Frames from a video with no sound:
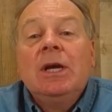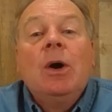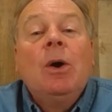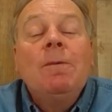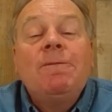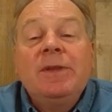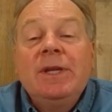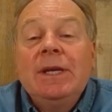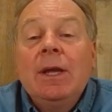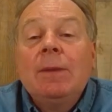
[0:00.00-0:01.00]

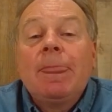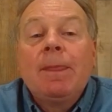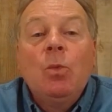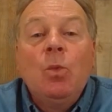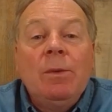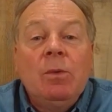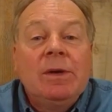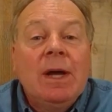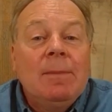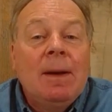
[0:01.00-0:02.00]
Hopefully, we will
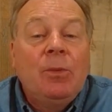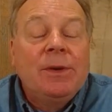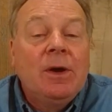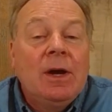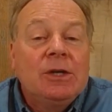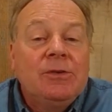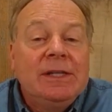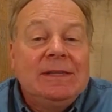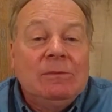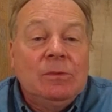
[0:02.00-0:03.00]
come up with
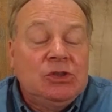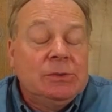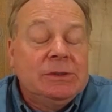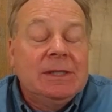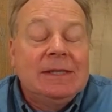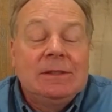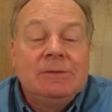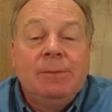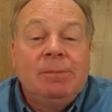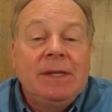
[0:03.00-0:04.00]
concrete which
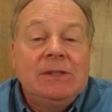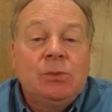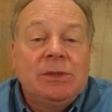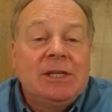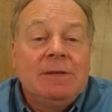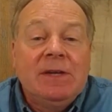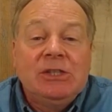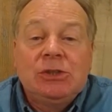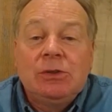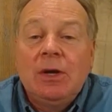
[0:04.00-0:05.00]
replace with the
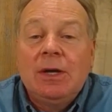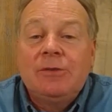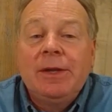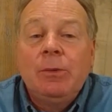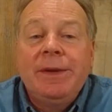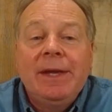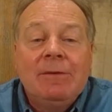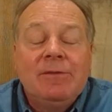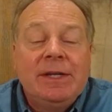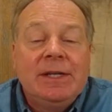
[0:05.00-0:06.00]
conventional concrete we
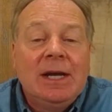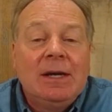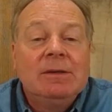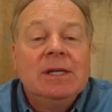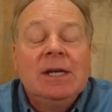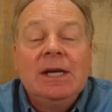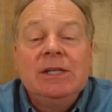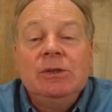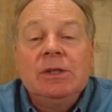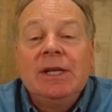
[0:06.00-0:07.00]
have right now,
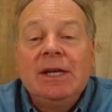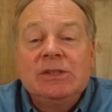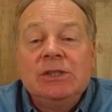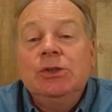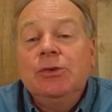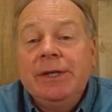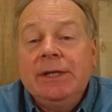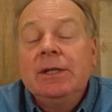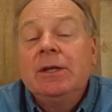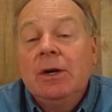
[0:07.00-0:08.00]
utilizing
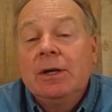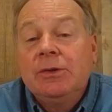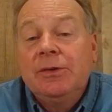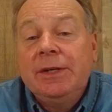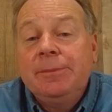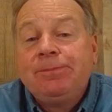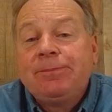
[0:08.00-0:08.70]
green concrete.